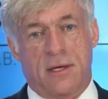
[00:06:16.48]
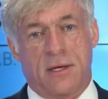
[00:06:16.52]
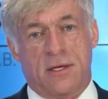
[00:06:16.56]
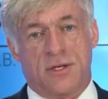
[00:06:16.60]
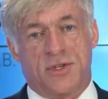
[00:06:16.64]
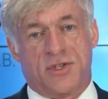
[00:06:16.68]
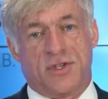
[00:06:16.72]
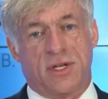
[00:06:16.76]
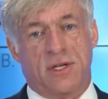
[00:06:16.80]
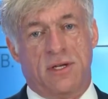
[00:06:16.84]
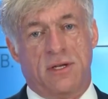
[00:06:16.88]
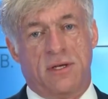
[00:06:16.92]

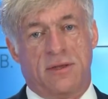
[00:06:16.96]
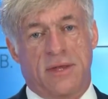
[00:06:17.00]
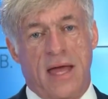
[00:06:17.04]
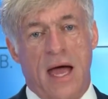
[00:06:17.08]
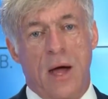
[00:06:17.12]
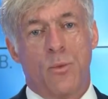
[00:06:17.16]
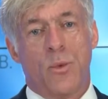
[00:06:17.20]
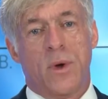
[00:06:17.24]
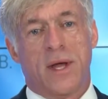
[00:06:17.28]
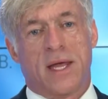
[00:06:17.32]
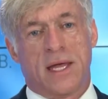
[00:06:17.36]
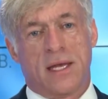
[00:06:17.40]
See,
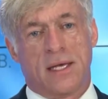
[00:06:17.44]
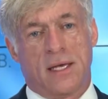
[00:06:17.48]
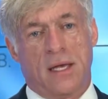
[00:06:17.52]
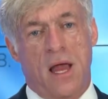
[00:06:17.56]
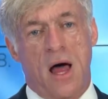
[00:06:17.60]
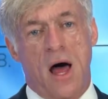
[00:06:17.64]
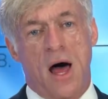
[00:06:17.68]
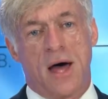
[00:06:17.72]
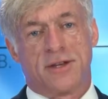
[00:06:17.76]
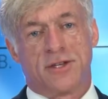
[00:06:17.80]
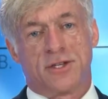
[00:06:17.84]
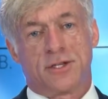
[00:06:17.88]
that wicked
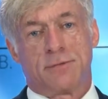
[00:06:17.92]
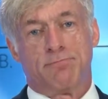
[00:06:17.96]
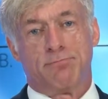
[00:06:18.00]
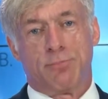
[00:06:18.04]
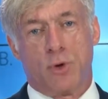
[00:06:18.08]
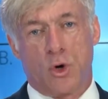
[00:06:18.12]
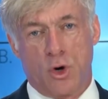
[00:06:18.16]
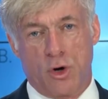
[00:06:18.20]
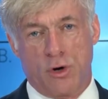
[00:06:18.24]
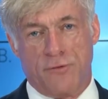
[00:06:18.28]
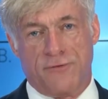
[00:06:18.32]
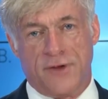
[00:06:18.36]
lot is
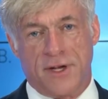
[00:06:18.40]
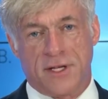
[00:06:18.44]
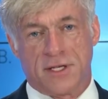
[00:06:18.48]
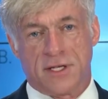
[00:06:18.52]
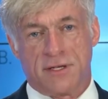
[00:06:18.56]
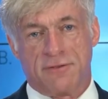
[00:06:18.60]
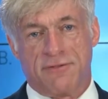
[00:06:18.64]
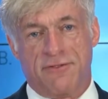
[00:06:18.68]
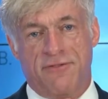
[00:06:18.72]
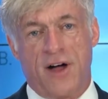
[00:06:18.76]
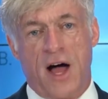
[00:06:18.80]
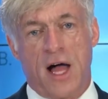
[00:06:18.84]
perfect
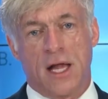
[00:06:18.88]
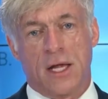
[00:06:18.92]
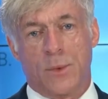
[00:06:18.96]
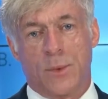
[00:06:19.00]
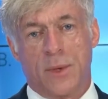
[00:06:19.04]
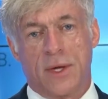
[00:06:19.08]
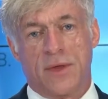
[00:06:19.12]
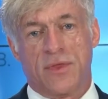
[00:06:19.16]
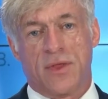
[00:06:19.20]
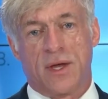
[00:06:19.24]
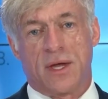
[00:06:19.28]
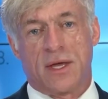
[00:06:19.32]
at
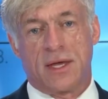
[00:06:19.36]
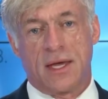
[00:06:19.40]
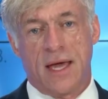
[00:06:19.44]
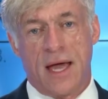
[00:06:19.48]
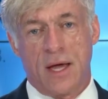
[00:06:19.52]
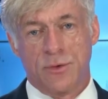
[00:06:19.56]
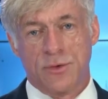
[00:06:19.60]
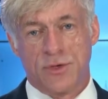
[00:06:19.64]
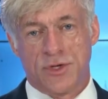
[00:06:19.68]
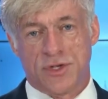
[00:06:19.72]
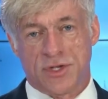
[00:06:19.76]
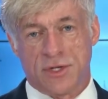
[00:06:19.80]
following the
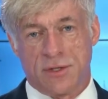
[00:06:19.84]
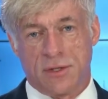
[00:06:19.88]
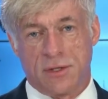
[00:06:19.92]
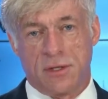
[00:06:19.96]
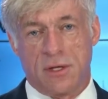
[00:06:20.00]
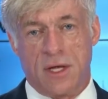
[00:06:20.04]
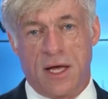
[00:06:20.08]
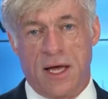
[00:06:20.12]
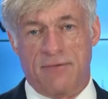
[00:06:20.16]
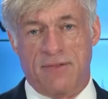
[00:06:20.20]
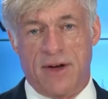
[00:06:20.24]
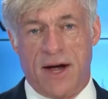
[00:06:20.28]

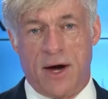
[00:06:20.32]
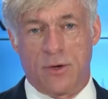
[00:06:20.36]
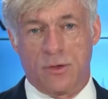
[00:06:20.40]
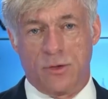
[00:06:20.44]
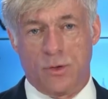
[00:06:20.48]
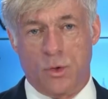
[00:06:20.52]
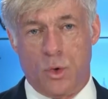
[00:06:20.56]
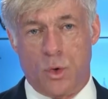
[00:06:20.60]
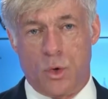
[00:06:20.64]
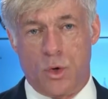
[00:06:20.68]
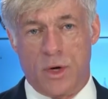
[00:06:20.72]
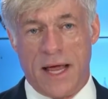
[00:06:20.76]
counsel of our
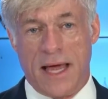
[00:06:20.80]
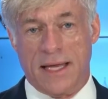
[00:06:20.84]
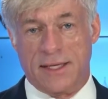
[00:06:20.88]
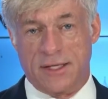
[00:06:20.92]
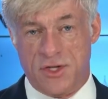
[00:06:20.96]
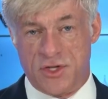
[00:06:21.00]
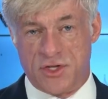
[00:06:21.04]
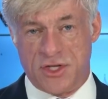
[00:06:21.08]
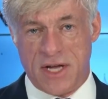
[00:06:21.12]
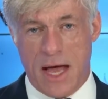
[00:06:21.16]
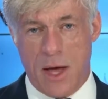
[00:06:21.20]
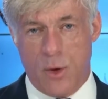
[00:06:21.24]
Lord, at
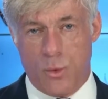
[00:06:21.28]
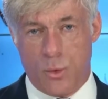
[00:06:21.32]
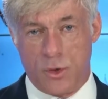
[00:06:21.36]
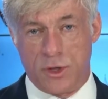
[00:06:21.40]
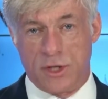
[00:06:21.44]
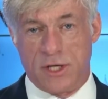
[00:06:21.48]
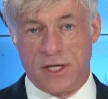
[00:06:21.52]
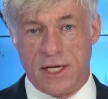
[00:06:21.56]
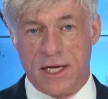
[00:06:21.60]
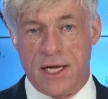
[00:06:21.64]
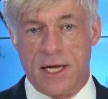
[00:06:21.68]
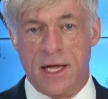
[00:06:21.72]
least
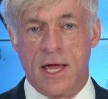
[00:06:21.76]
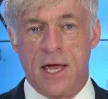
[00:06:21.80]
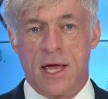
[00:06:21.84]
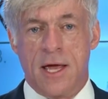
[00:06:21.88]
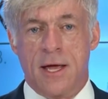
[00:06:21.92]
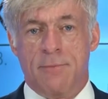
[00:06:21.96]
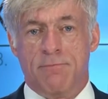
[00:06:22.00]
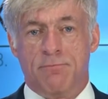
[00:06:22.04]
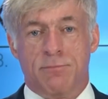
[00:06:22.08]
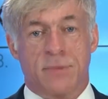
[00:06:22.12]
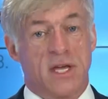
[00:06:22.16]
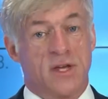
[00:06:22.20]
outwardly,
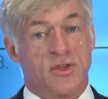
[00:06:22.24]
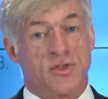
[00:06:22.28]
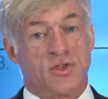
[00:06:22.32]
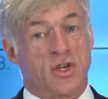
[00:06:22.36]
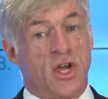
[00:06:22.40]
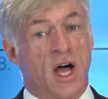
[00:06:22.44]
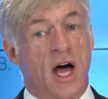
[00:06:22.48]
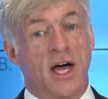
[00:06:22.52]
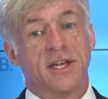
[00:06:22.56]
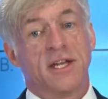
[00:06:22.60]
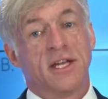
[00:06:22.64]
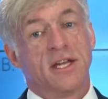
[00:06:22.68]
be as
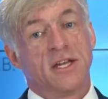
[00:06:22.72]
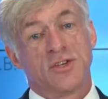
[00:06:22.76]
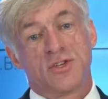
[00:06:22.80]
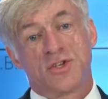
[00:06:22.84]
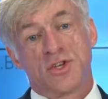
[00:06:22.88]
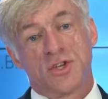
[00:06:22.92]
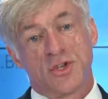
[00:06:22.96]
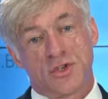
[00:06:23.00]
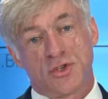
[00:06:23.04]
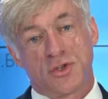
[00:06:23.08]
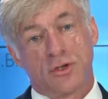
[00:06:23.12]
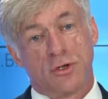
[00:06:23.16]
cunning as
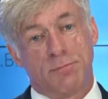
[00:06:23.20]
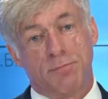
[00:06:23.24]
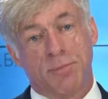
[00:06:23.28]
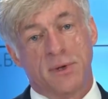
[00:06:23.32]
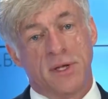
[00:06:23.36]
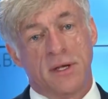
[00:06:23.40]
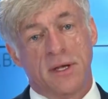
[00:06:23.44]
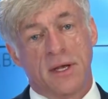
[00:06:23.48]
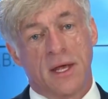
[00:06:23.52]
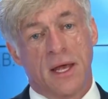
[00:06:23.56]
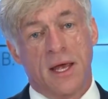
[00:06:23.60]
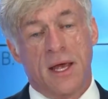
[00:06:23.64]
the
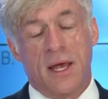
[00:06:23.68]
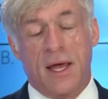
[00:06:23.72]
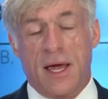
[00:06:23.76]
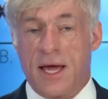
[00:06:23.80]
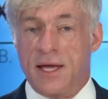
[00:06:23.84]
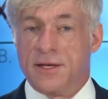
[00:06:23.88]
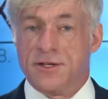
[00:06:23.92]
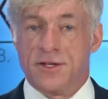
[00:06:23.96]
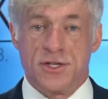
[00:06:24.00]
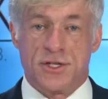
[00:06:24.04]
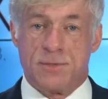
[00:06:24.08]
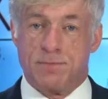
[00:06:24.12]
serpent
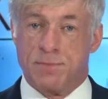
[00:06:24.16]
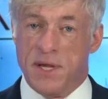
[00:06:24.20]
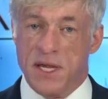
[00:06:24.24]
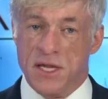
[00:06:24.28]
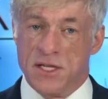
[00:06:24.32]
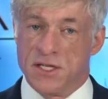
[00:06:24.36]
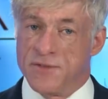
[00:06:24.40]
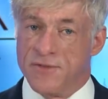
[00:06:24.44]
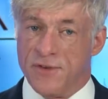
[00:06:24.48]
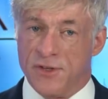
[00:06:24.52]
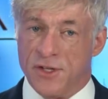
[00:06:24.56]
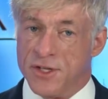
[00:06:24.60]
and as
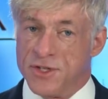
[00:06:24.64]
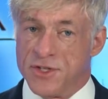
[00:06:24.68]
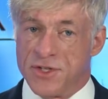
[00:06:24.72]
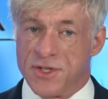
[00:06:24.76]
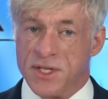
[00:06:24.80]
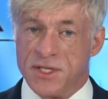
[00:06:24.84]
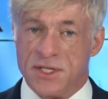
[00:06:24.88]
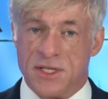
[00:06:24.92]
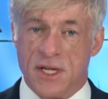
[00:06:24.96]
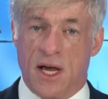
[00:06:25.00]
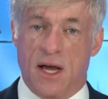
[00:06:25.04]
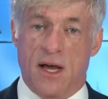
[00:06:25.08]
peaceful as
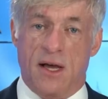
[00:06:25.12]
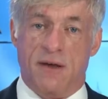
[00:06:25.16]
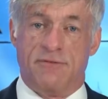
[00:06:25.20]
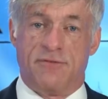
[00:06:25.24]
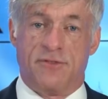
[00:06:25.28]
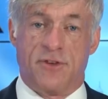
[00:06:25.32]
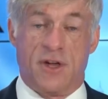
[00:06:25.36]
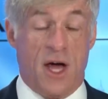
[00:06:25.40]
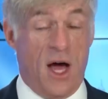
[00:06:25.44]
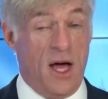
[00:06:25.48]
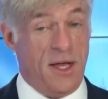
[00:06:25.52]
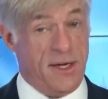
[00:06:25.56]
the
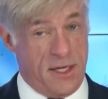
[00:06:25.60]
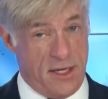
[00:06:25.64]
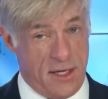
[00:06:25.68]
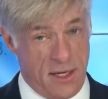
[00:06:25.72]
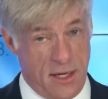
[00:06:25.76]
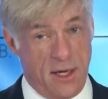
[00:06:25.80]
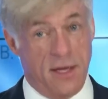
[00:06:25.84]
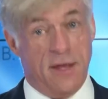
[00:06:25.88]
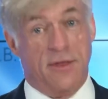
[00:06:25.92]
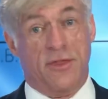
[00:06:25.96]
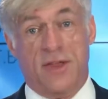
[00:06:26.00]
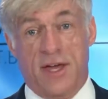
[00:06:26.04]
dove.
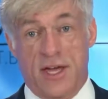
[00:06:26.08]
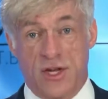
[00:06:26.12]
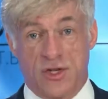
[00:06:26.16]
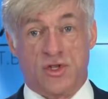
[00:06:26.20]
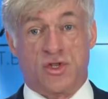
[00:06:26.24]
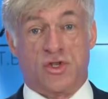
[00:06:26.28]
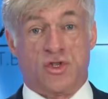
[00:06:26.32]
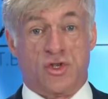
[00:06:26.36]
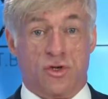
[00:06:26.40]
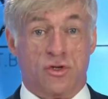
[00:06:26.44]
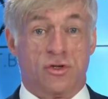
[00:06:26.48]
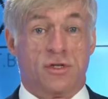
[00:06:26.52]
Cunning, they
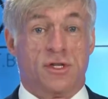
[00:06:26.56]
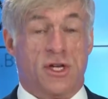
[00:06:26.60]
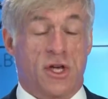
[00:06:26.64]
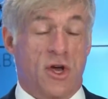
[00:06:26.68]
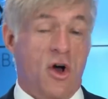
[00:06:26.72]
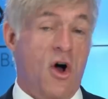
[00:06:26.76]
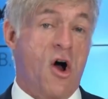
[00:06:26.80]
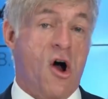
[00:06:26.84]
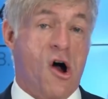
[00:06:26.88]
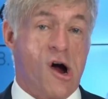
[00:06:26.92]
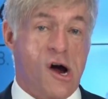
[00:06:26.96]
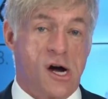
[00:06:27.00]
certainly
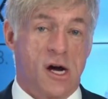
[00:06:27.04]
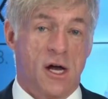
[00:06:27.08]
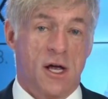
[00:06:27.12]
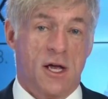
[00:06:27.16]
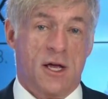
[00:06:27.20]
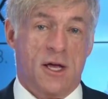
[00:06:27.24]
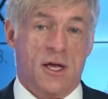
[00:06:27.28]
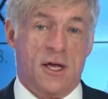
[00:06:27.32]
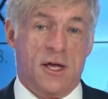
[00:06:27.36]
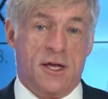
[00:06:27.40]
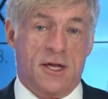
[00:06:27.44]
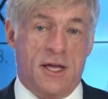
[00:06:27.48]
are.
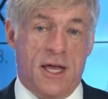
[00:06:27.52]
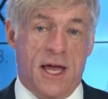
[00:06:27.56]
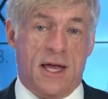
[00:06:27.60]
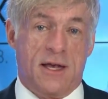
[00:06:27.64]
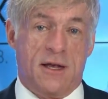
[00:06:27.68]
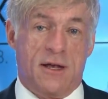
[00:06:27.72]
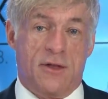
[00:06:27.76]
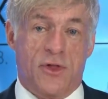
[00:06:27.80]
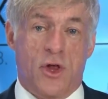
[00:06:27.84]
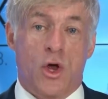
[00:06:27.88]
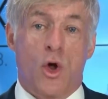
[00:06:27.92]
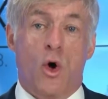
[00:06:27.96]

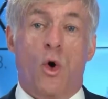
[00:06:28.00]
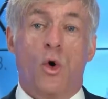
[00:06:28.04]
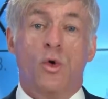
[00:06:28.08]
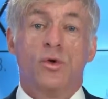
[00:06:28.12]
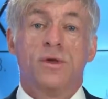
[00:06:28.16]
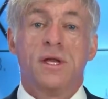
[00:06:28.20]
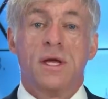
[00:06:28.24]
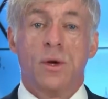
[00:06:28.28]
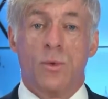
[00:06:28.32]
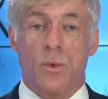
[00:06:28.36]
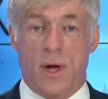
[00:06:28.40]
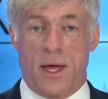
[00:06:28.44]
Yet the
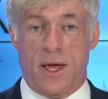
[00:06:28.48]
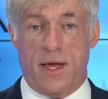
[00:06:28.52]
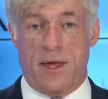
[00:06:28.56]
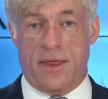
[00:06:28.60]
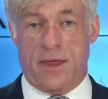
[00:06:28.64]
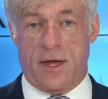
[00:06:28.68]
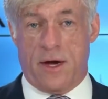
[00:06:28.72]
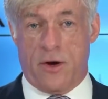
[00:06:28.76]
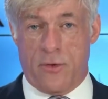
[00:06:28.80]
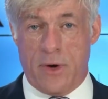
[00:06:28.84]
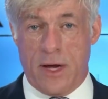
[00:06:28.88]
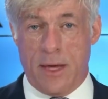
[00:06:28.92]
only way
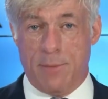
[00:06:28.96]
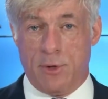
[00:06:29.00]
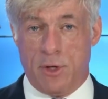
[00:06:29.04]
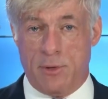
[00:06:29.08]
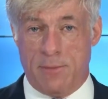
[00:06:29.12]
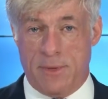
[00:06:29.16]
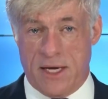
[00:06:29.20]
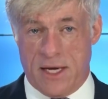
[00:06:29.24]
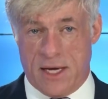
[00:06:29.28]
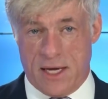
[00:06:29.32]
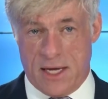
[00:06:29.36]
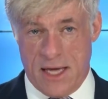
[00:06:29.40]
they're able
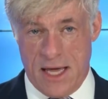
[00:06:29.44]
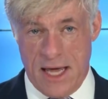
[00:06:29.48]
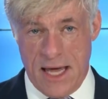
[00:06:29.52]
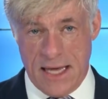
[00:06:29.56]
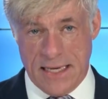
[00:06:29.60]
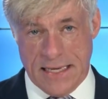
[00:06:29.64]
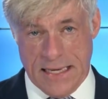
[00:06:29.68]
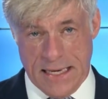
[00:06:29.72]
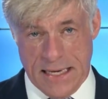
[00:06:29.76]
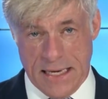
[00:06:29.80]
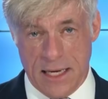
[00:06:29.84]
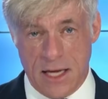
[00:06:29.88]
to be
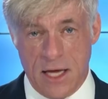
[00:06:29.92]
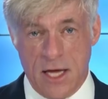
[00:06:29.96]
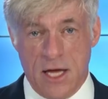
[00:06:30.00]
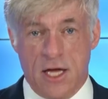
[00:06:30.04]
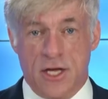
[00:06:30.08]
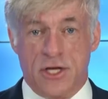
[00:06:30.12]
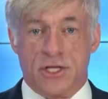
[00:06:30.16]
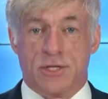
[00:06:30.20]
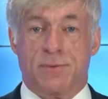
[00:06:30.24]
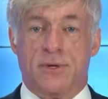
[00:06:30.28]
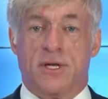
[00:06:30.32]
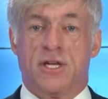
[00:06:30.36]
cunning
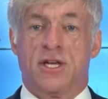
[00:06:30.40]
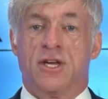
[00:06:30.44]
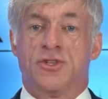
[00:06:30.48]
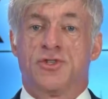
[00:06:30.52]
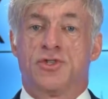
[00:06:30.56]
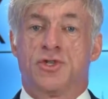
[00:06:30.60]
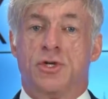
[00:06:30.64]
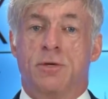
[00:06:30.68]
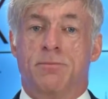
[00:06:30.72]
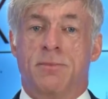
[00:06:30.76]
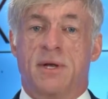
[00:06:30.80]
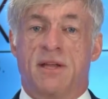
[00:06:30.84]
is
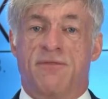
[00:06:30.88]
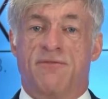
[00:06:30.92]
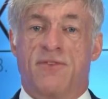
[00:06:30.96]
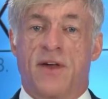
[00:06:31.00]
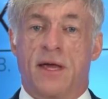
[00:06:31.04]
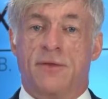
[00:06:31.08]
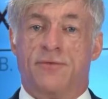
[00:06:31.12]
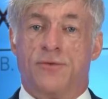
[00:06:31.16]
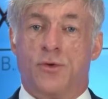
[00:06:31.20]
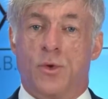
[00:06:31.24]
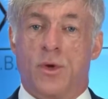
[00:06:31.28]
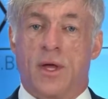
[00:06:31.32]
because too many
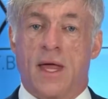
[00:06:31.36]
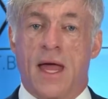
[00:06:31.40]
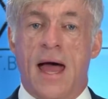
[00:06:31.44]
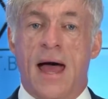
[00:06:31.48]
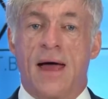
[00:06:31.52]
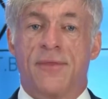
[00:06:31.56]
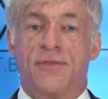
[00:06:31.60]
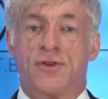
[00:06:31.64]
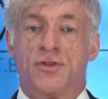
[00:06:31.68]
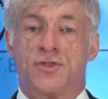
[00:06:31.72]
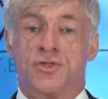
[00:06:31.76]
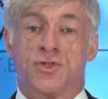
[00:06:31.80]
faithful
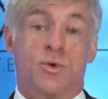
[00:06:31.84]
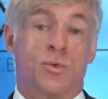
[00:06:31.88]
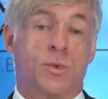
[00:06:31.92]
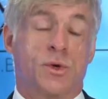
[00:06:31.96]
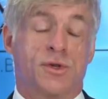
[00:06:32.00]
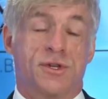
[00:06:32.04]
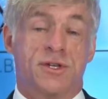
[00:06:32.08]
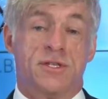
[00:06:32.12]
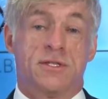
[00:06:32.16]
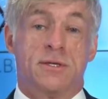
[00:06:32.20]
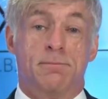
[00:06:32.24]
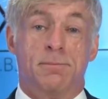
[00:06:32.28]
Catholics are
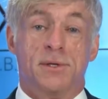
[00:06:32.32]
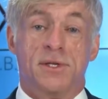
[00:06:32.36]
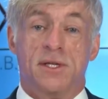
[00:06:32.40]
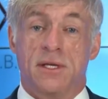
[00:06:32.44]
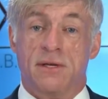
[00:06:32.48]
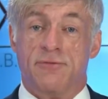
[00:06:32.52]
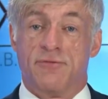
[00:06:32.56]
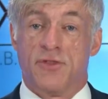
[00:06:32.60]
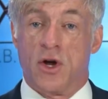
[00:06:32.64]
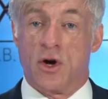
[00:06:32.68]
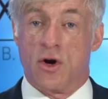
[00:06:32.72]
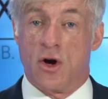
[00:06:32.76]
willing to
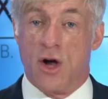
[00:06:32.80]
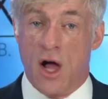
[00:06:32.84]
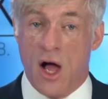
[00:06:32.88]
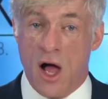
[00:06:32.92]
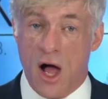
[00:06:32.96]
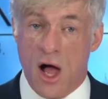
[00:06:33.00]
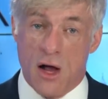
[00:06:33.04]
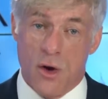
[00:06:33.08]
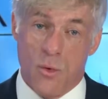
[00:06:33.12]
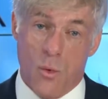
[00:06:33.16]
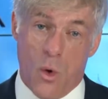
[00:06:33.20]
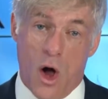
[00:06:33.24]
believe their
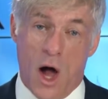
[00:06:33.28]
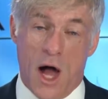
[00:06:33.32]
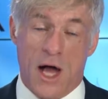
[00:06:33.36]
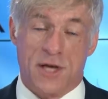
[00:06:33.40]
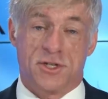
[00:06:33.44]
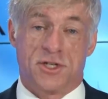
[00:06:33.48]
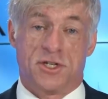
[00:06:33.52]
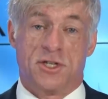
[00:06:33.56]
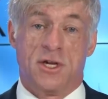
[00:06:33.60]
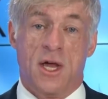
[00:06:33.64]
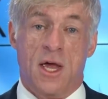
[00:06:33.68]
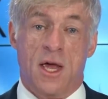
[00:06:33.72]

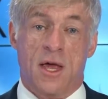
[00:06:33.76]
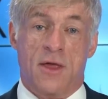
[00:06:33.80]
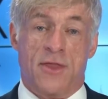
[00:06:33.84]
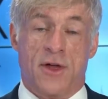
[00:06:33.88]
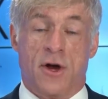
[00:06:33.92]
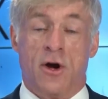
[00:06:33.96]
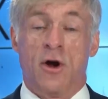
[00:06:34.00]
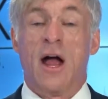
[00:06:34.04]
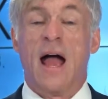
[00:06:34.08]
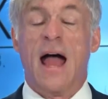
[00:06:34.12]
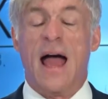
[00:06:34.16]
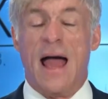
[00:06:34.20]
hogwash,
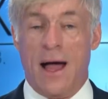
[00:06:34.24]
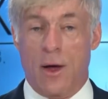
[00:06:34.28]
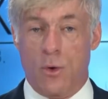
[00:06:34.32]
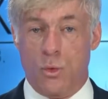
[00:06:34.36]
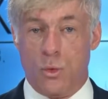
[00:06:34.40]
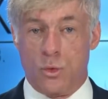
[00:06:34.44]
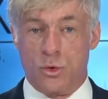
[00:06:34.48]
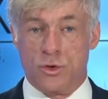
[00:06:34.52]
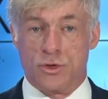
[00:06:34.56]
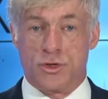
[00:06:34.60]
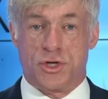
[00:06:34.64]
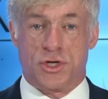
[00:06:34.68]
their
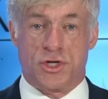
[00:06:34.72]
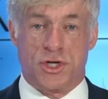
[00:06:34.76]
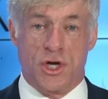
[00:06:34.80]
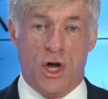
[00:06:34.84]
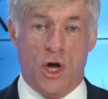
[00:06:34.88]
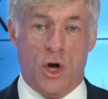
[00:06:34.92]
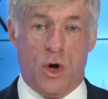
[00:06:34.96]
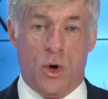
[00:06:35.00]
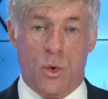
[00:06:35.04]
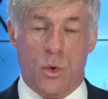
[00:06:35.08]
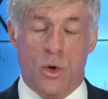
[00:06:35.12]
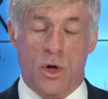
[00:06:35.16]
outward
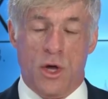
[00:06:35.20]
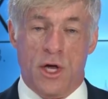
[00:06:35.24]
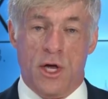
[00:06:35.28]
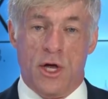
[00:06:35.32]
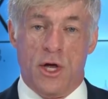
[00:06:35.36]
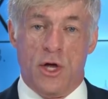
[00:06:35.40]
show.